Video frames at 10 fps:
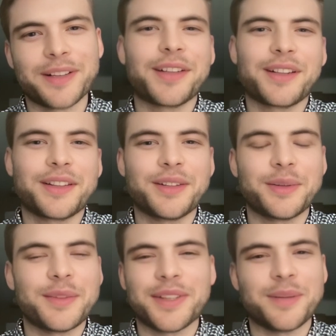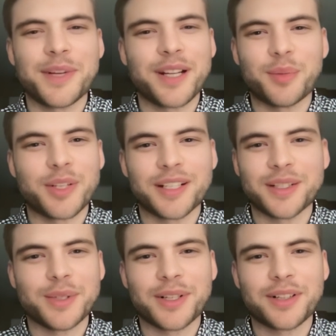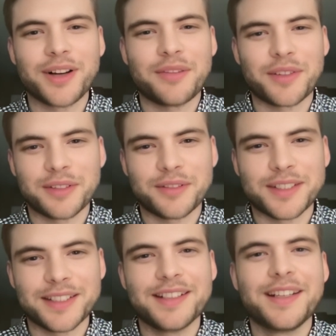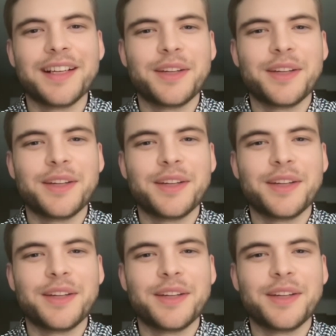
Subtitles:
They might not bring it to an office visit,